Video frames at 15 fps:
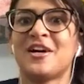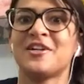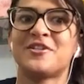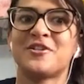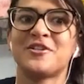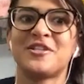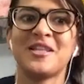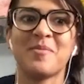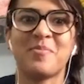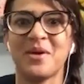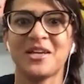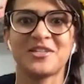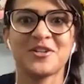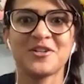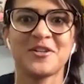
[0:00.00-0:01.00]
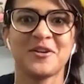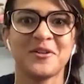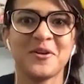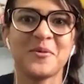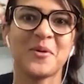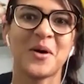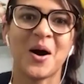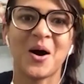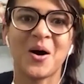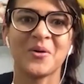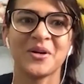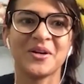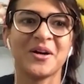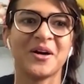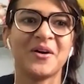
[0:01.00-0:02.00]
to see the pictures on the wall,
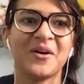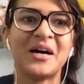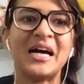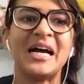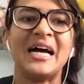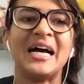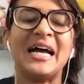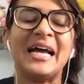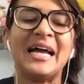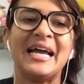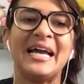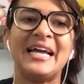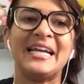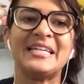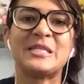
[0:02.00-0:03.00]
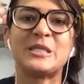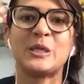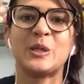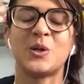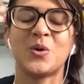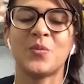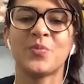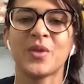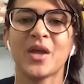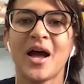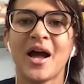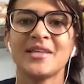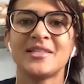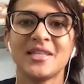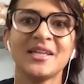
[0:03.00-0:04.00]
you know. And so
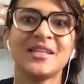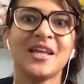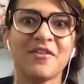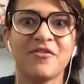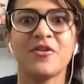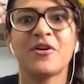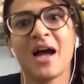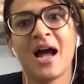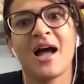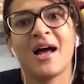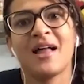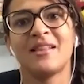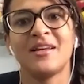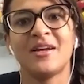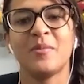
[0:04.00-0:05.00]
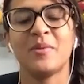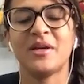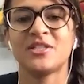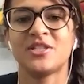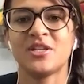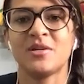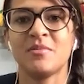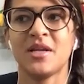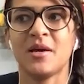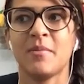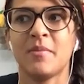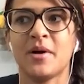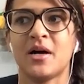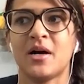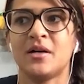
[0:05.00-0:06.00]
I think they feel a little bit intimidated.
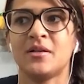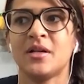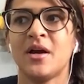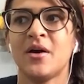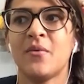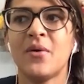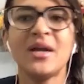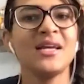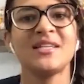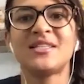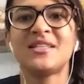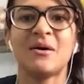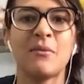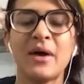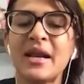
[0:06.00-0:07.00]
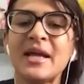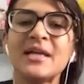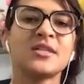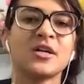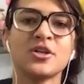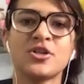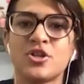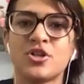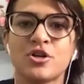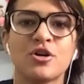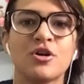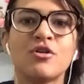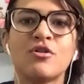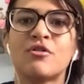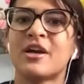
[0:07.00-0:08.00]
But when I start to
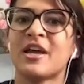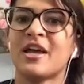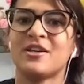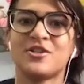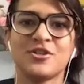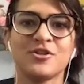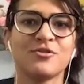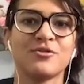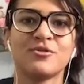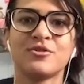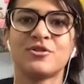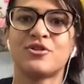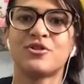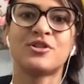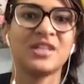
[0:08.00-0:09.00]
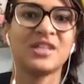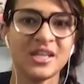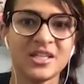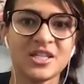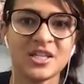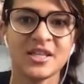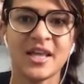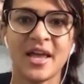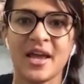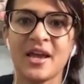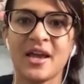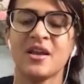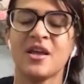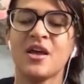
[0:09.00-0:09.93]
joke and to teach them,